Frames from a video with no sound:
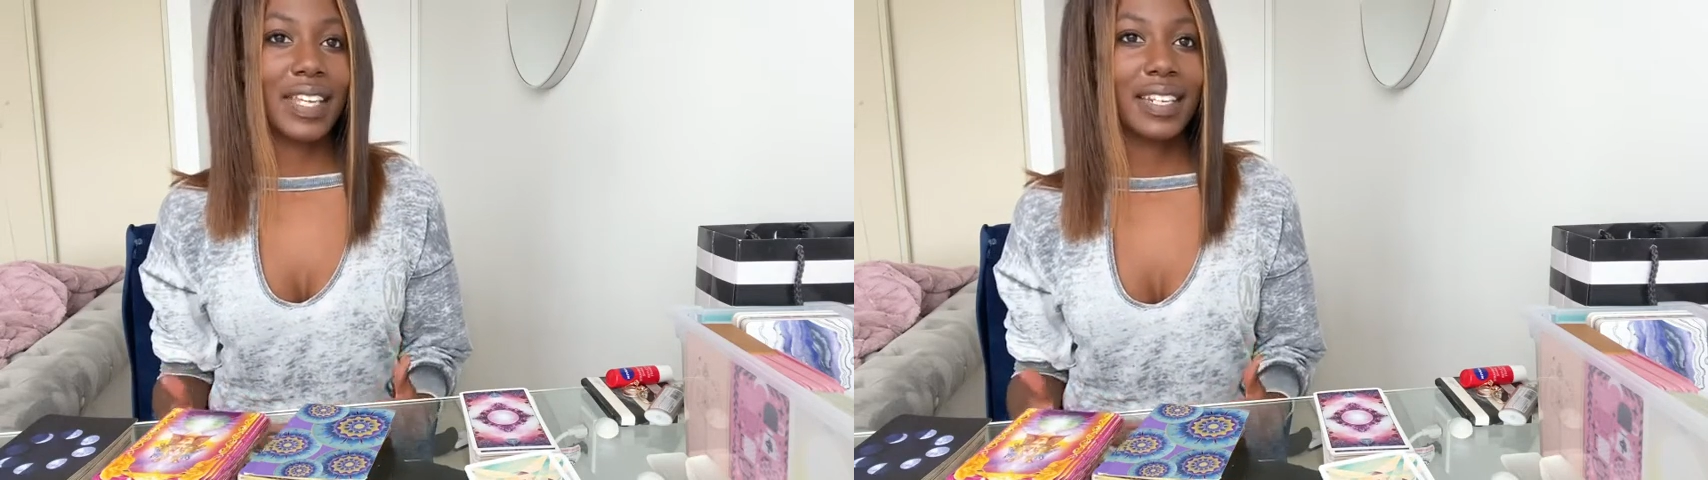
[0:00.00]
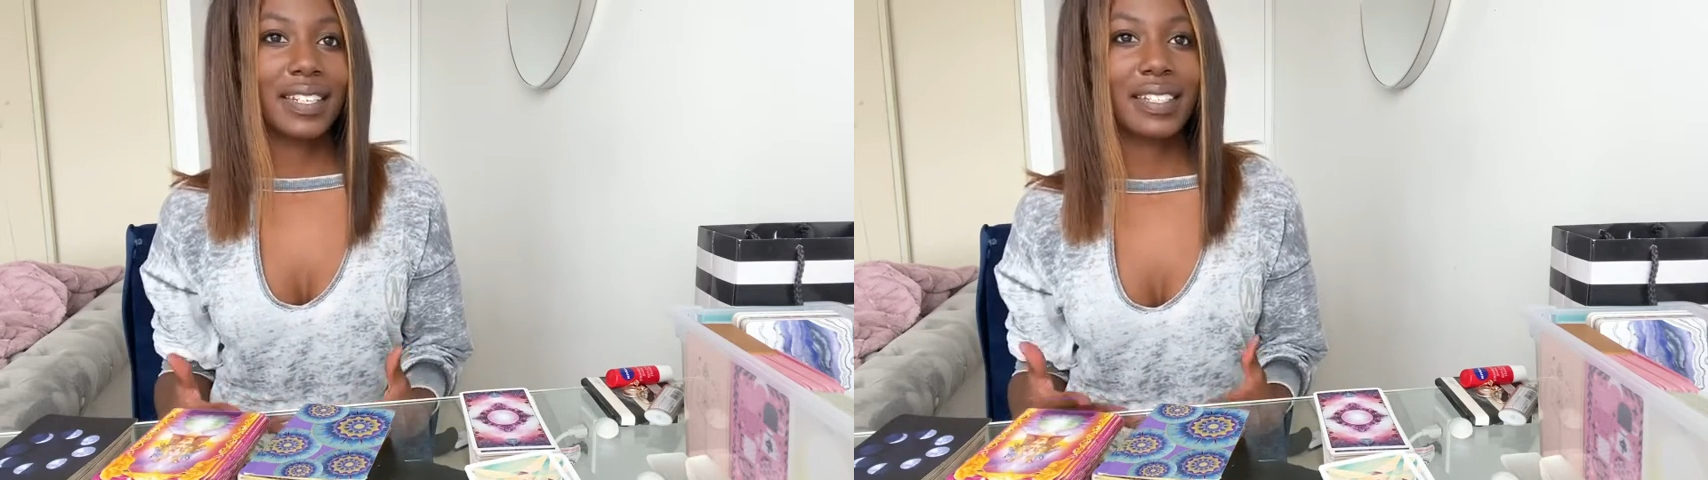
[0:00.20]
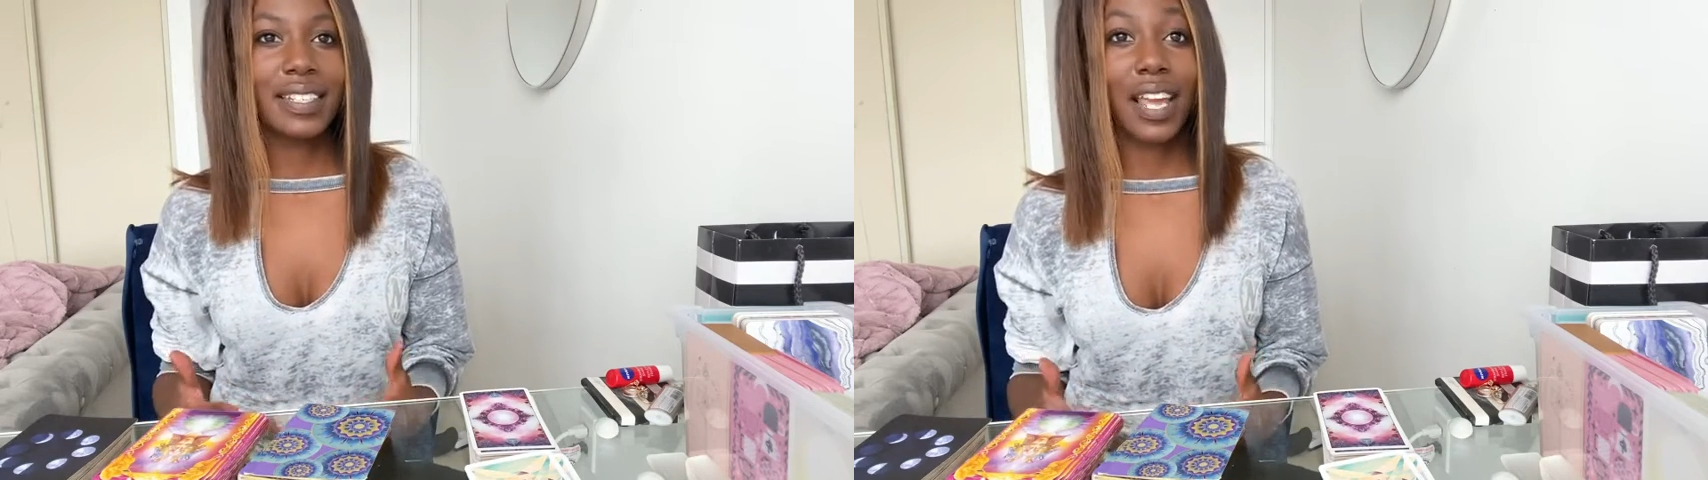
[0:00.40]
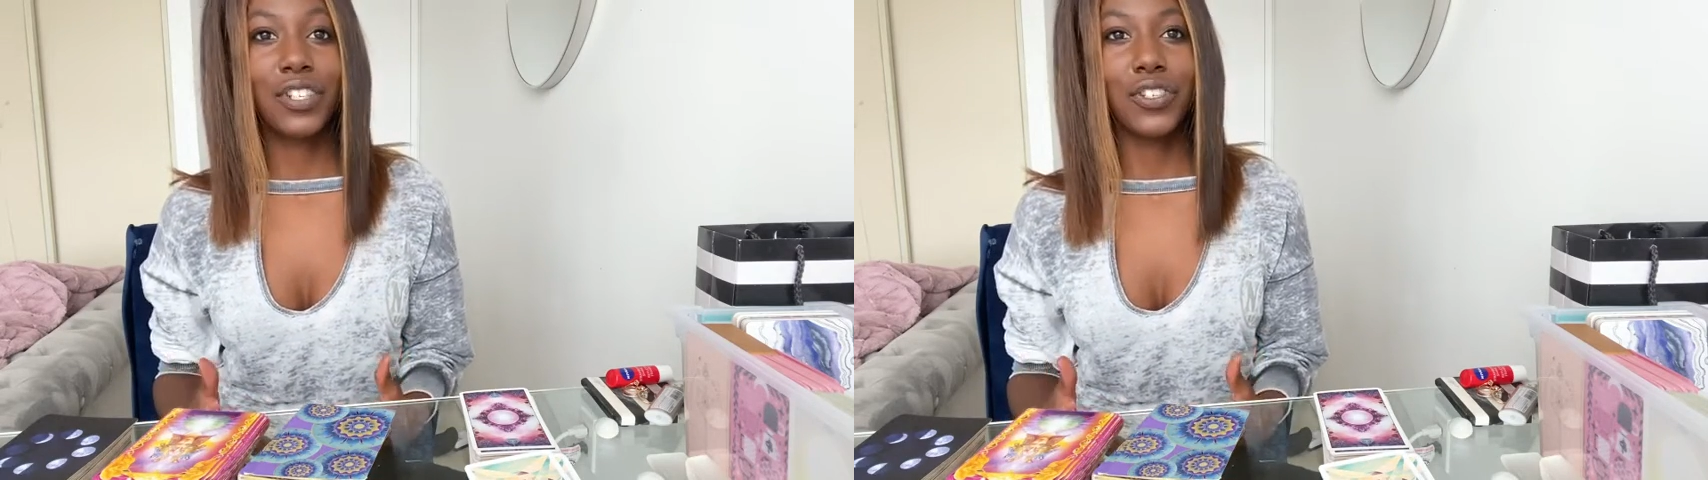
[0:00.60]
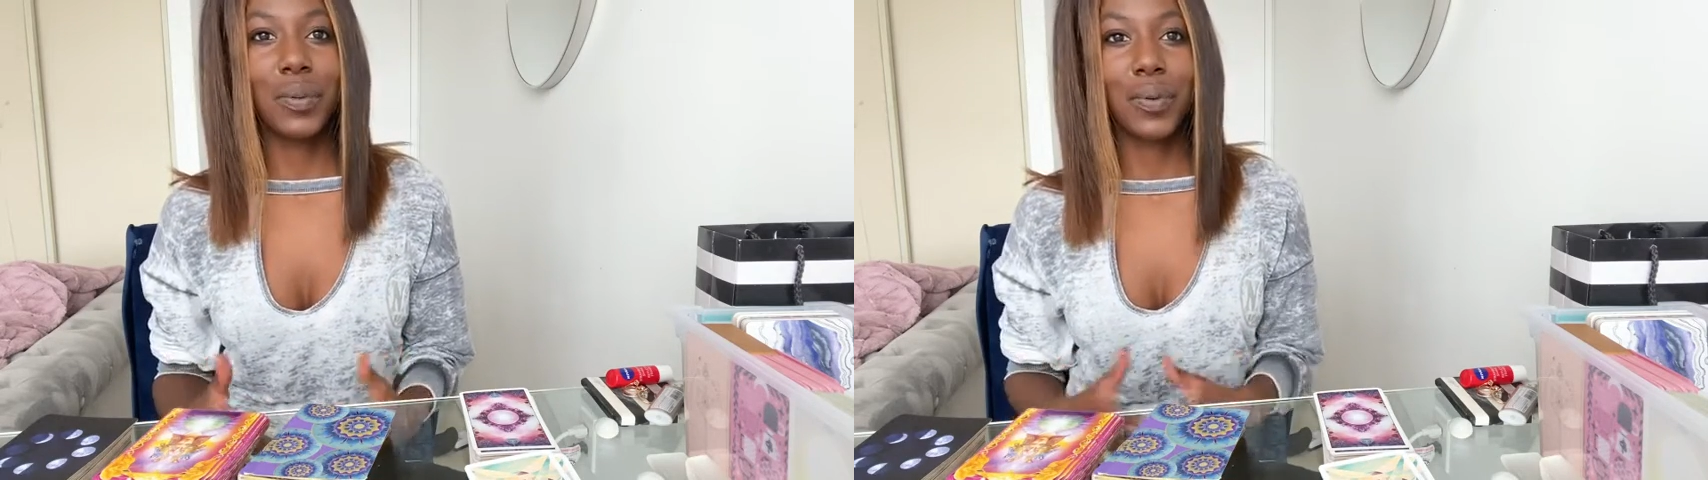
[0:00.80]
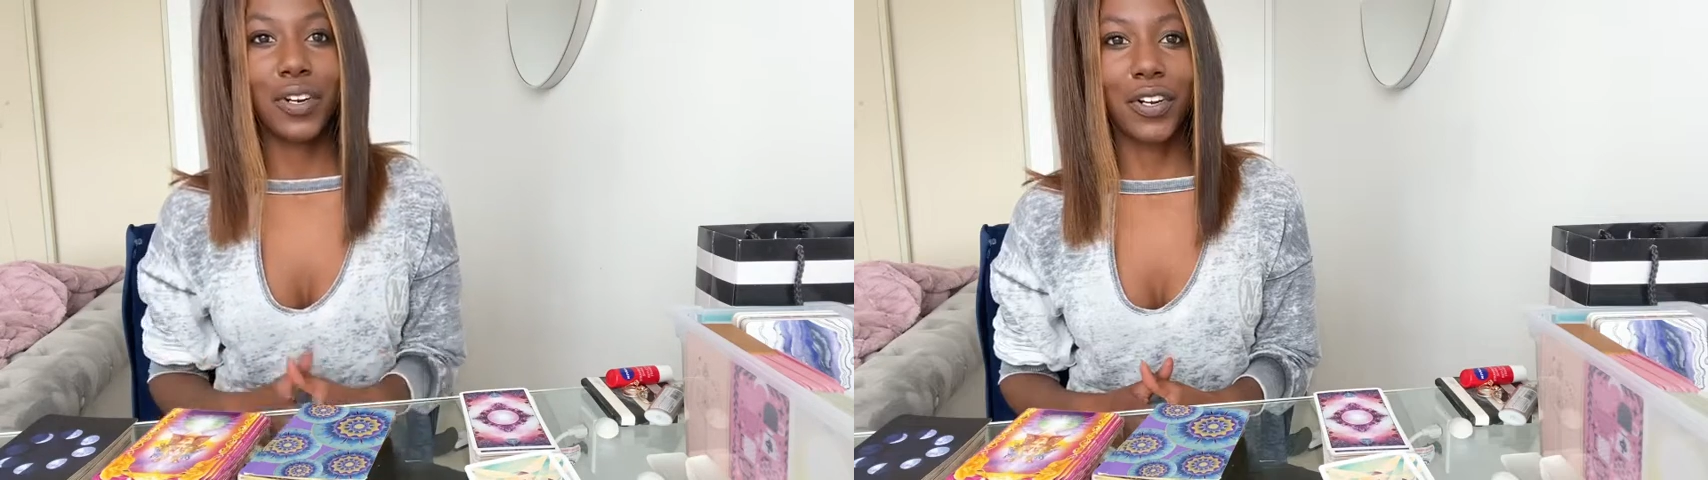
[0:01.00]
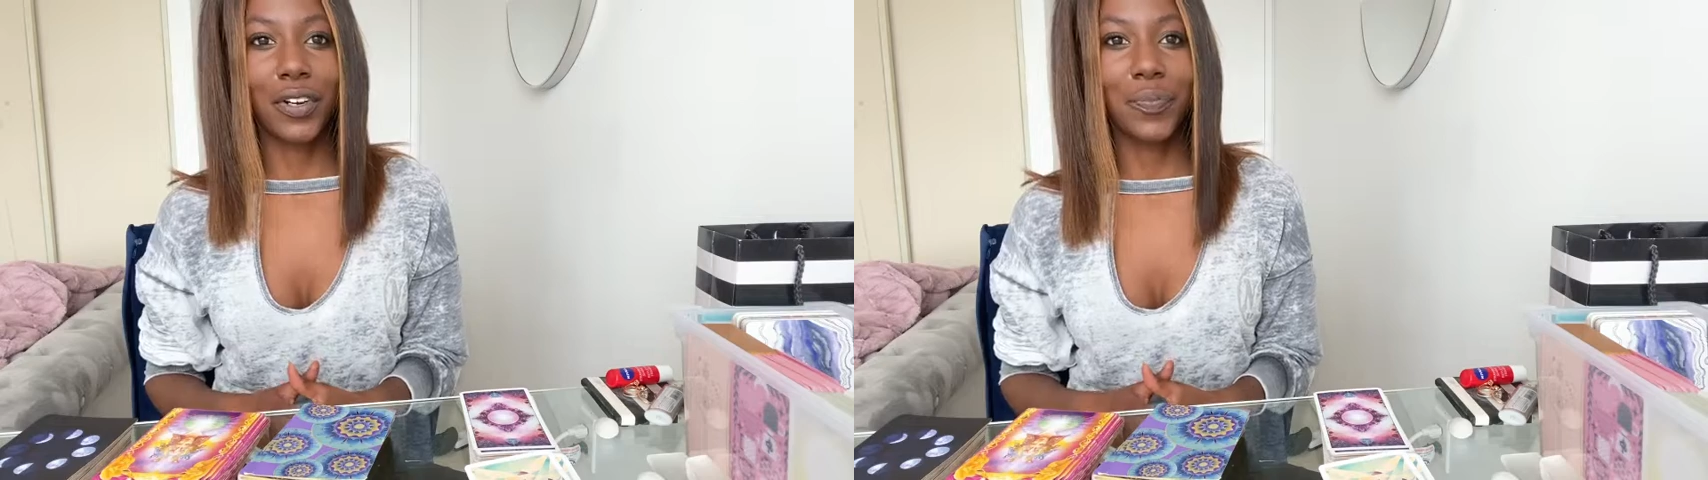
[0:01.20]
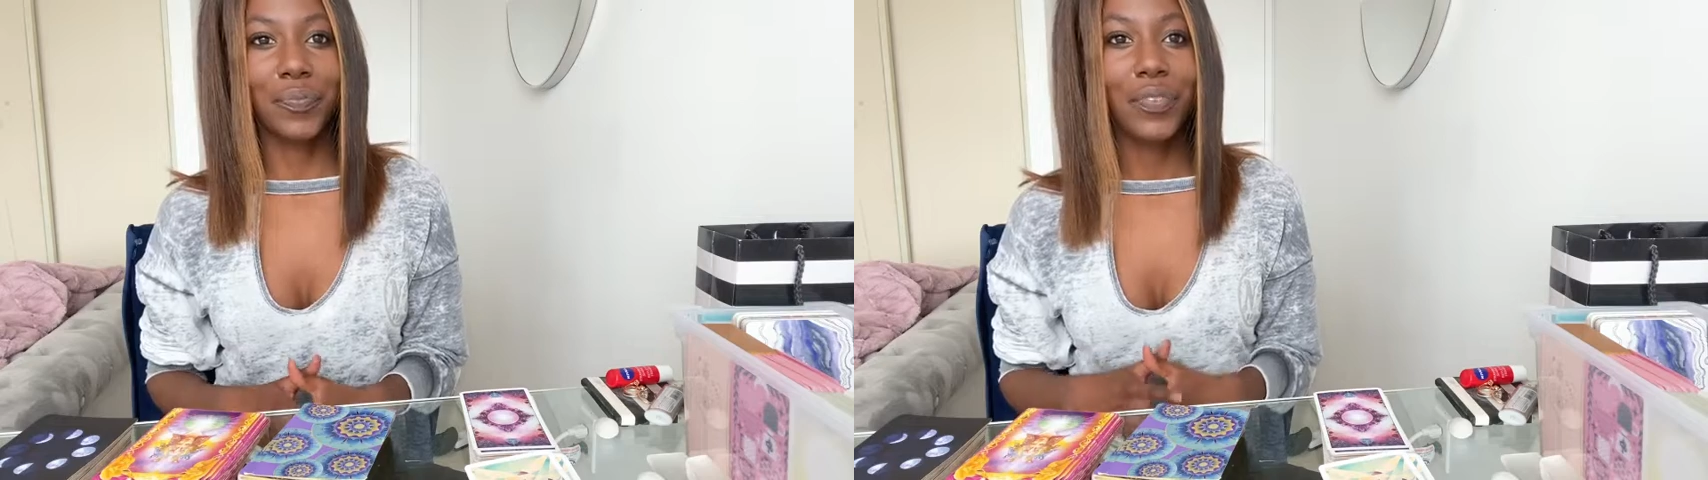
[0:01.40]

Venus, and Jupiter.